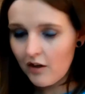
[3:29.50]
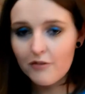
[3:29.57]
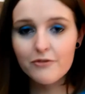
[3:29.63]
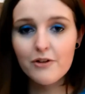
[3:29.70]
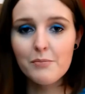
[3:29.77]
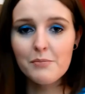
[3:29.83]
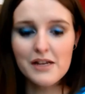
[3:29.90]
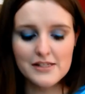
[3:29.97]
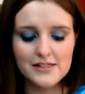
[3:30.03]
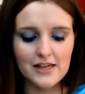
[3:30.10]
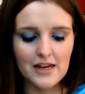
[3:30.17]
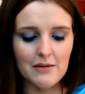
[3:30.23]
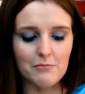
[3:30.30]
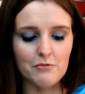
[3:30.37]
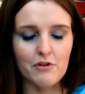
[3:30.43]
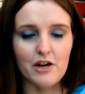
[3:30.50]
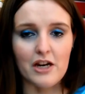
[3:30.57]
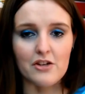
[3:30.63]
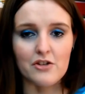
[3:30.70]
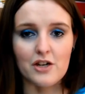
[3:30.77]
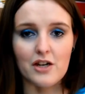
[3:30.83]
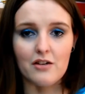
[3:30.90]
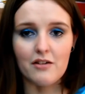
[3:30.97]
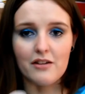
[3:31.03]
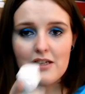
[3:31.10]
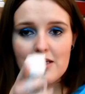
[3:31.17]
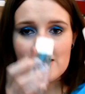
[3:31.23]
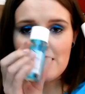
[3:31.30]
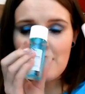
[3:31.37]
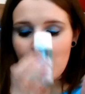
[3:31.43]
From that same range I got
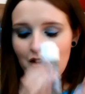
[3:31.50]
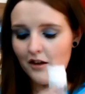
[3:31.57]
these,